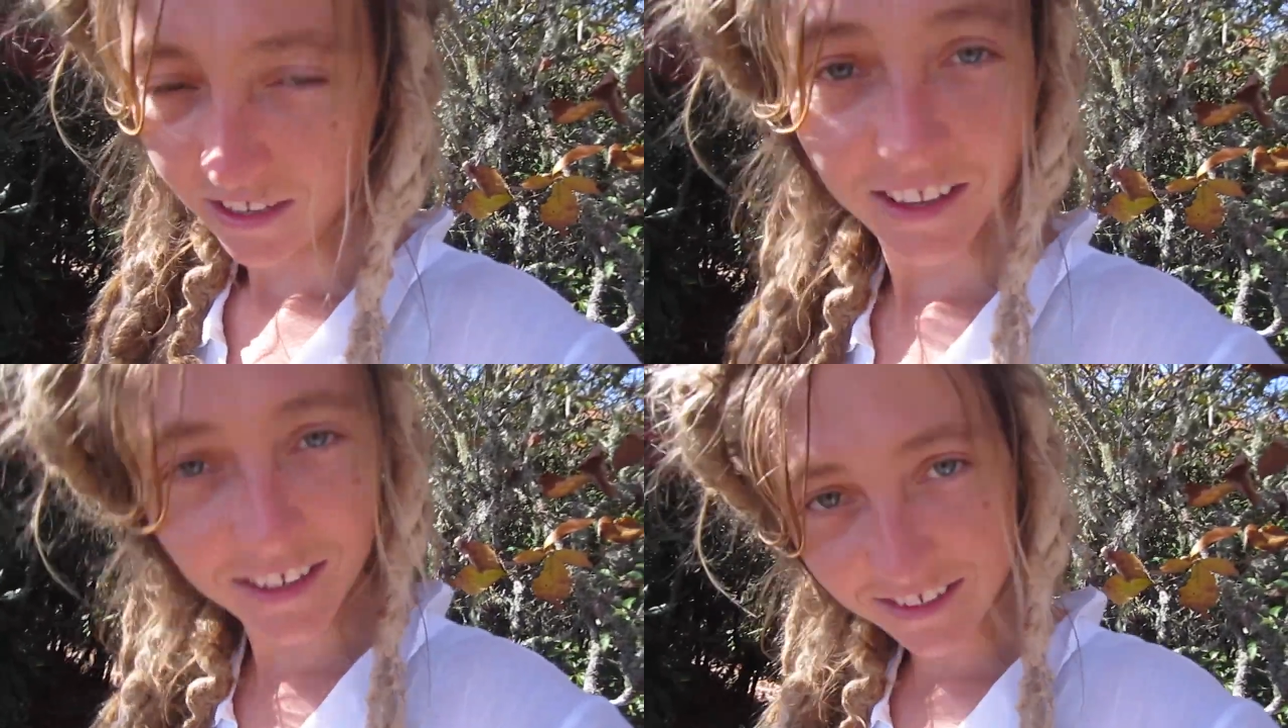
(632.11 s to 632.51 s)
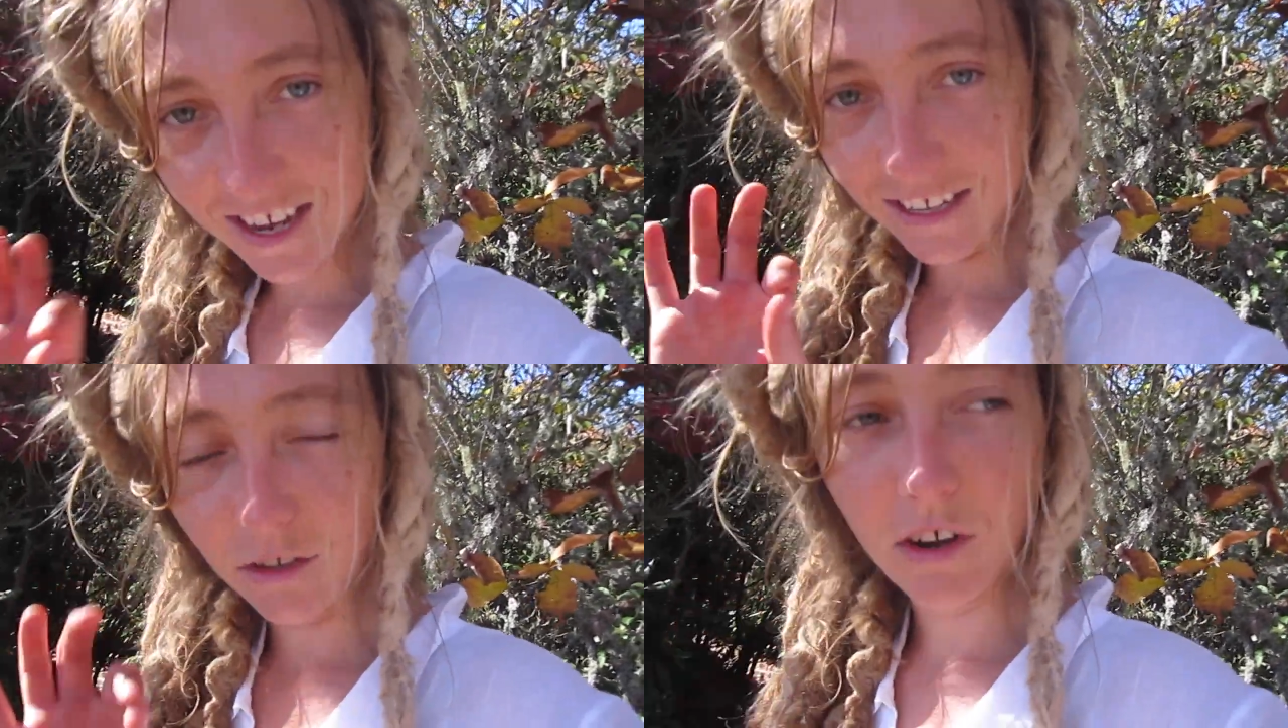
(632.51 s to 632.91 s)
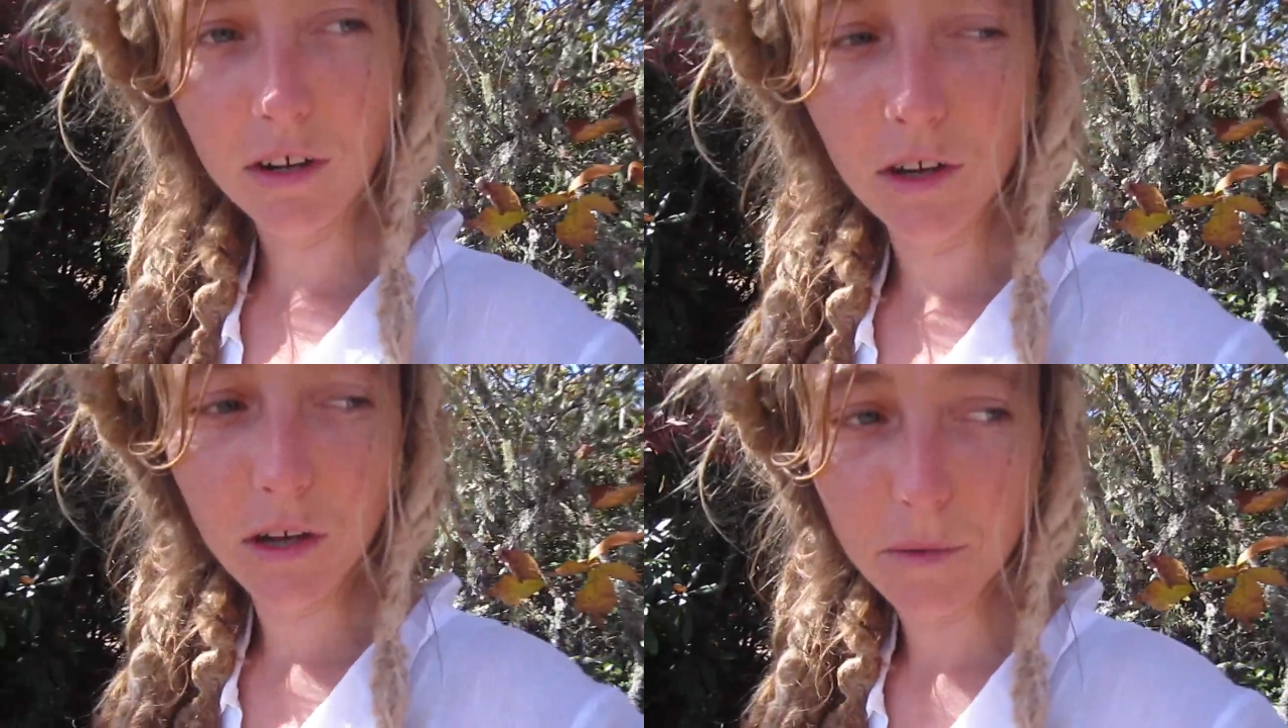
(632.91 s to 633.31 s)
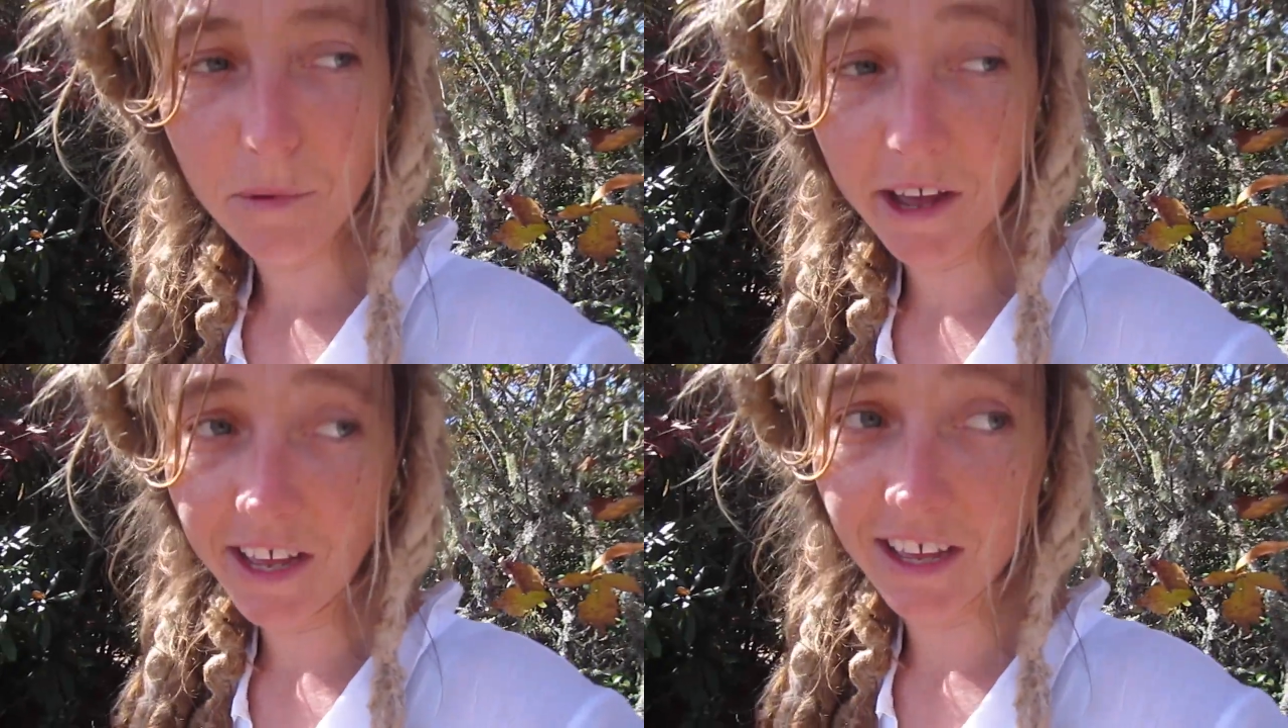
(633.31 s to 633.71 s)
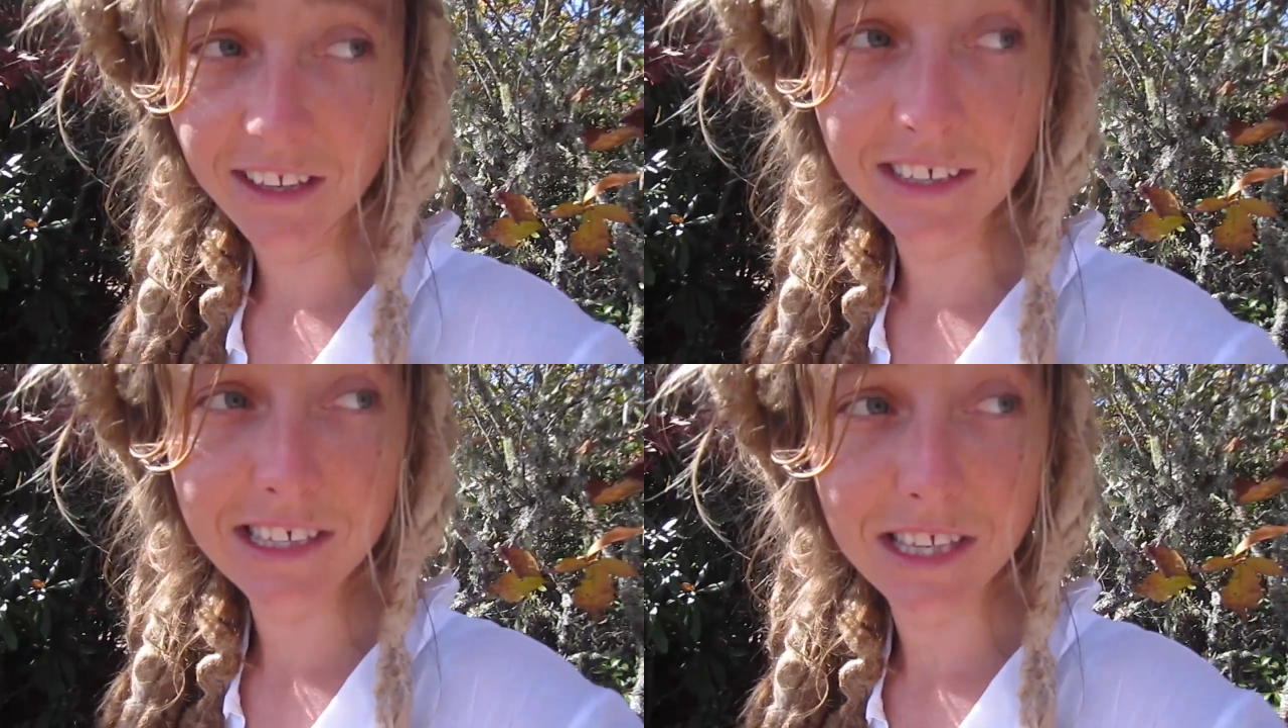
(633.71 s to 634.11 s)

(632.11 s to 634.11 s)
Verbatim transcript: A little tiny trickle, but at least